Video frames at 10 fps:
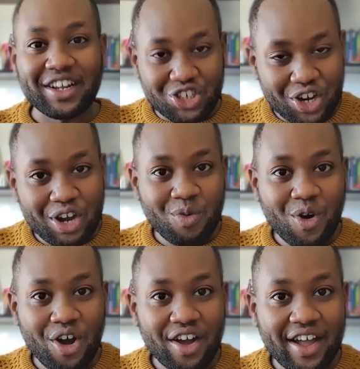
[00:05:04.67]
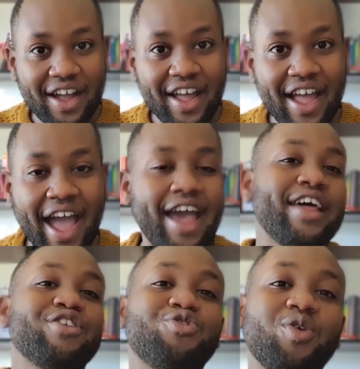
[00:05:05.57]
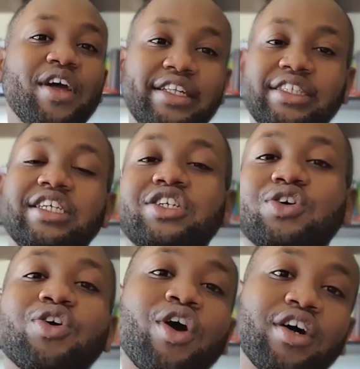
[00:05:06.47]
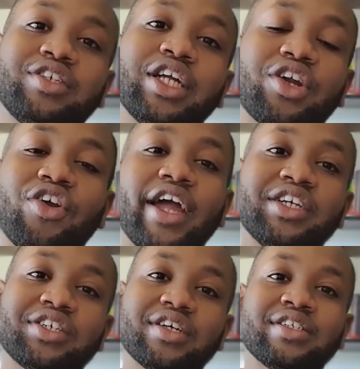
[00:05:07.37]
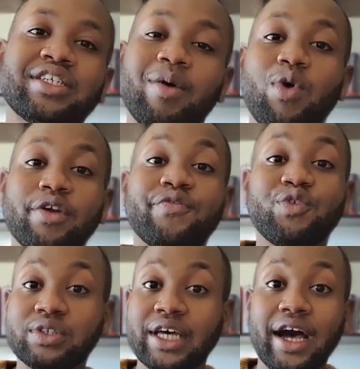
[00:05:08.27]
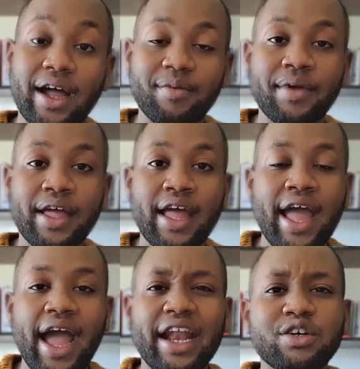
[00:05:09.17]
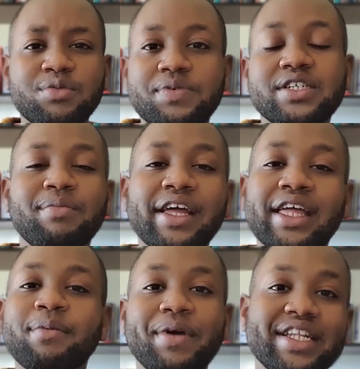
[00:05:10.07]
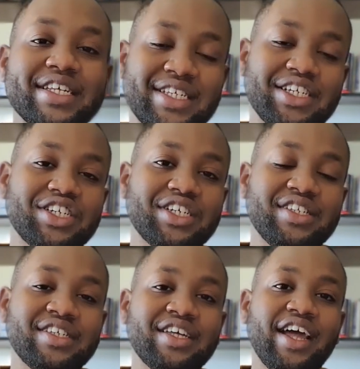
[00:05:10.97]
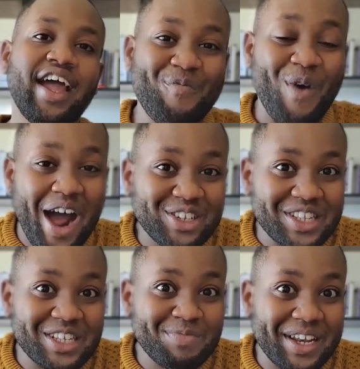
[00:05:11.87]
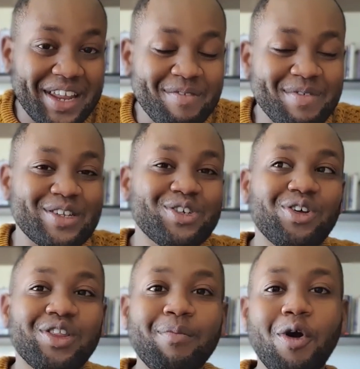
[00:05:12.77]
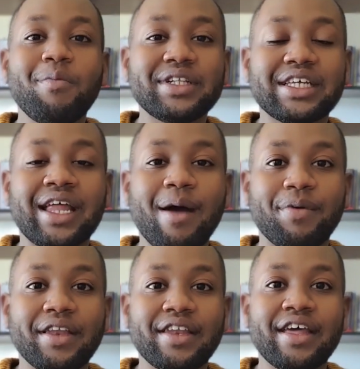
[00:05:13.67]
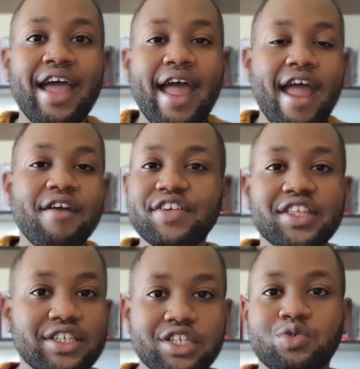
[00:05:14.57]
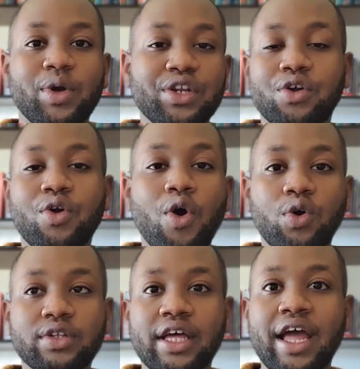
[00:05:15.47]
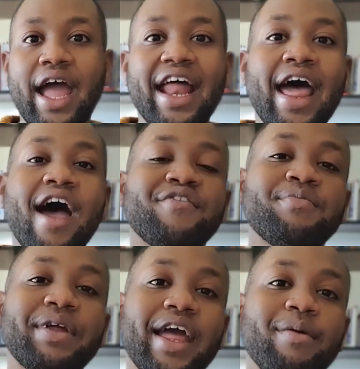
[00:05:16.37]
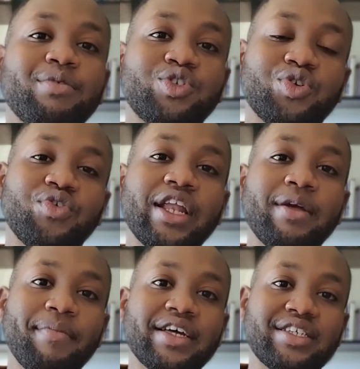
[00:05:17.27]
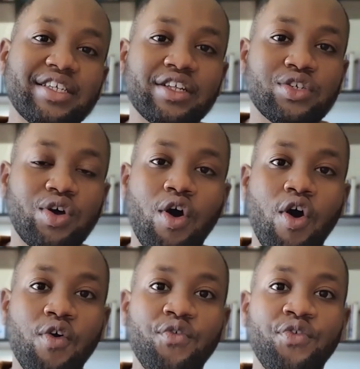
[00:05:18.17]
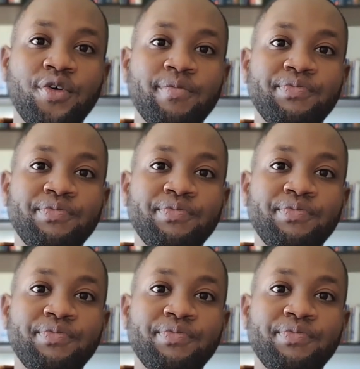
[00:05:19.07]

engineering work and doing digital content creation somewhat full time. And I was busy making big decisions prior to this pandemic. So the moment it happened, everything just went on hold, and I haven't been able to really make sense of